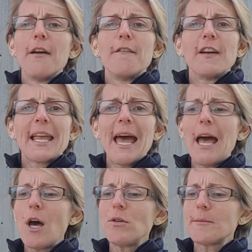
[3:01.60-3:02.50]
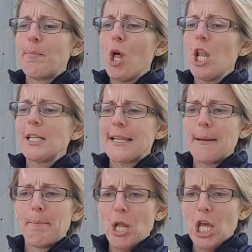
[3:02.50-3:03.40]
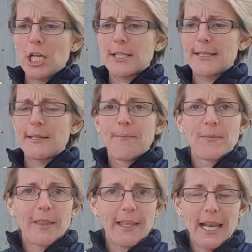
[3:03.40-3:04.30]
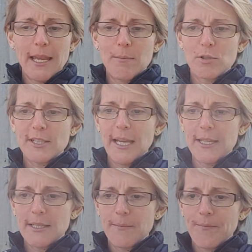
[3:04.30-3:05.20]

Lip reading: "For cows, bulls and bullocks," the label said.